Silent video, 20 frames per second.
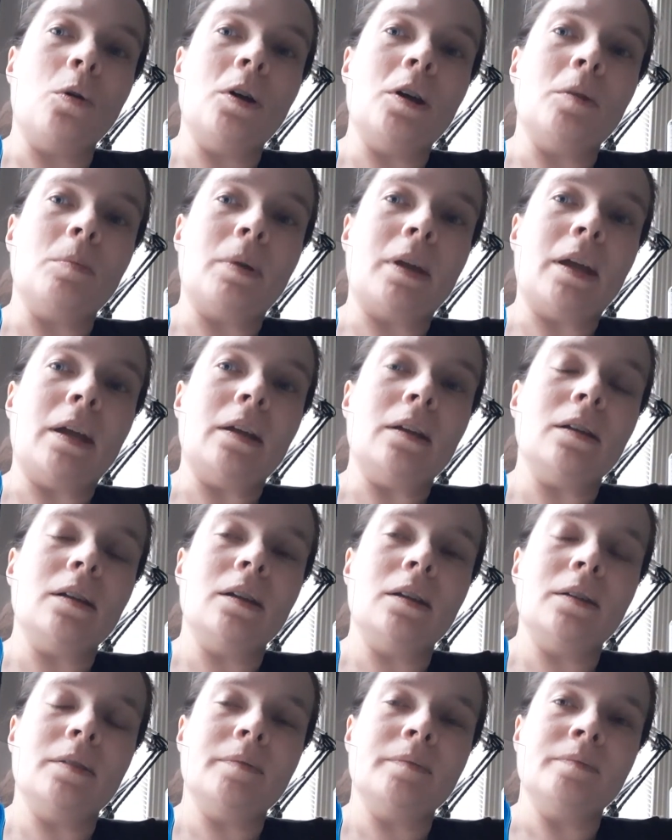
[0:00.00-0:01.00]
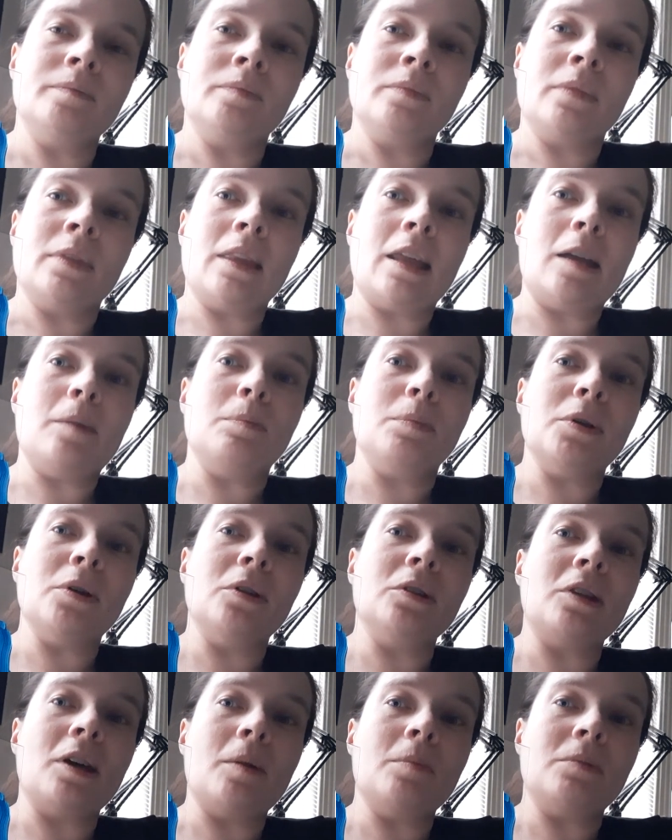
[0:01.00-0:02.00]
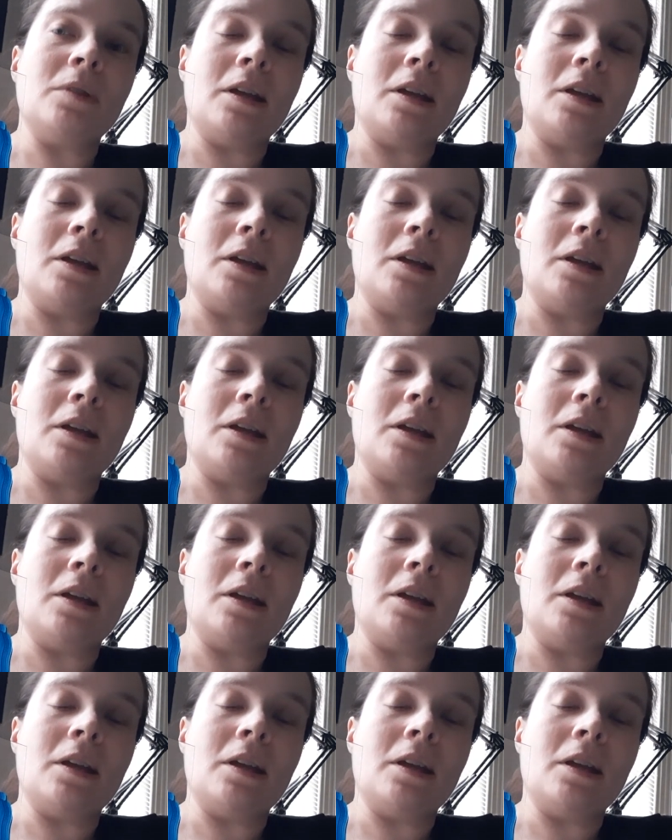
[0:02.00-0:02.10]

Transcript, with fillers: oil paint that build up